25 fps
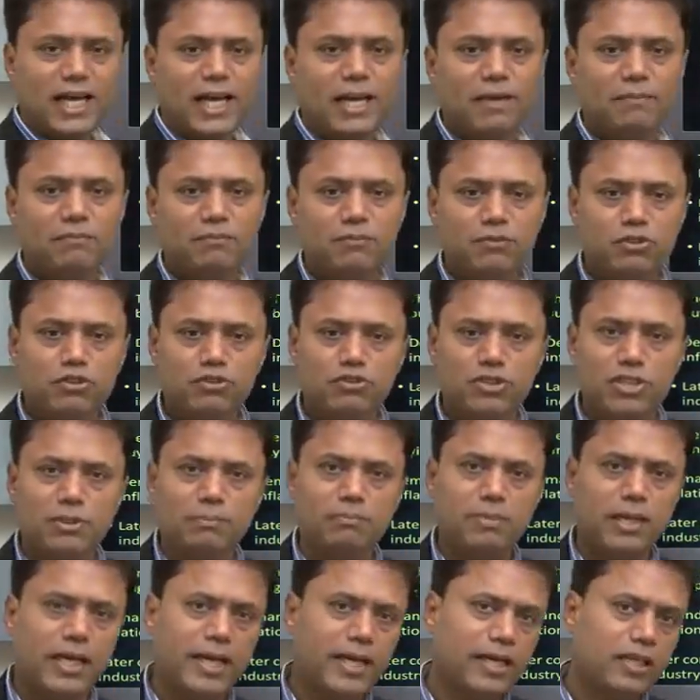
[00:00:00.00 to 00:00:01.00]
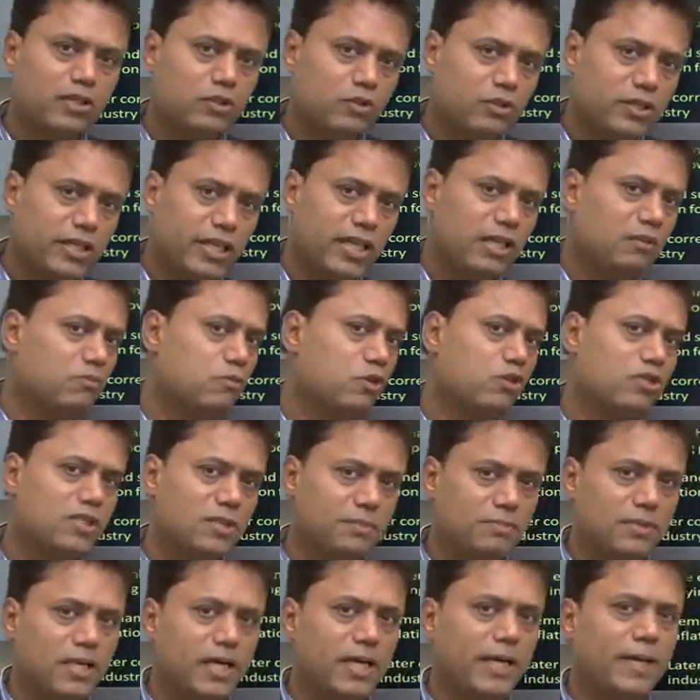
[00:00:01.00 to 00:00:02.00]
time to create more
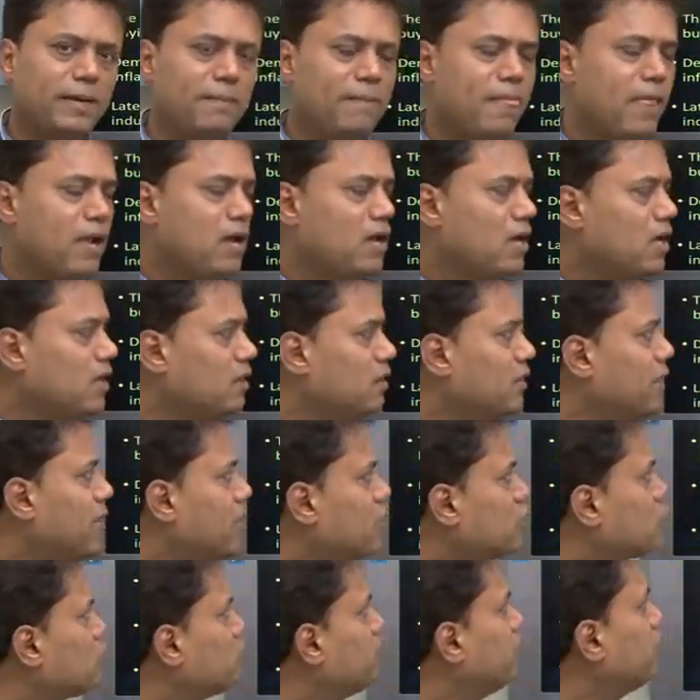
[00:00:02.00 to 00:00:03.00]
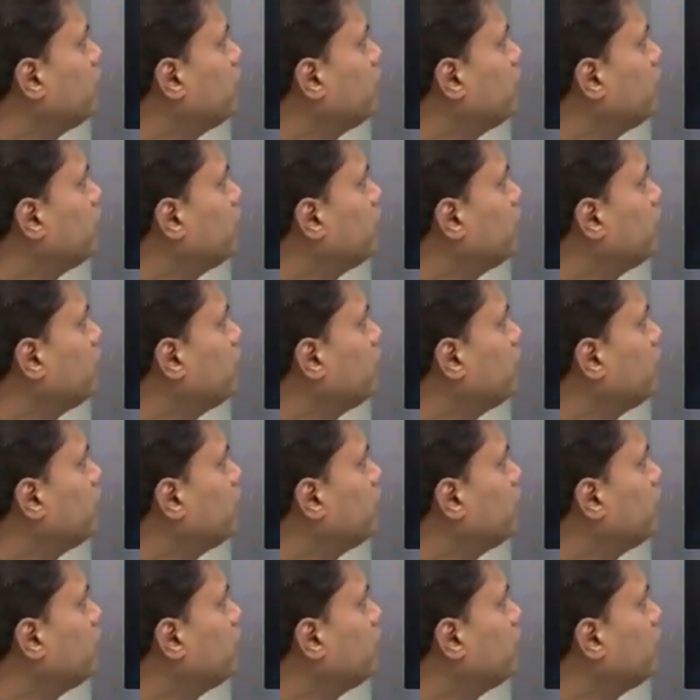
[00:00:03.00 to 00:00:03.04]
supply. That's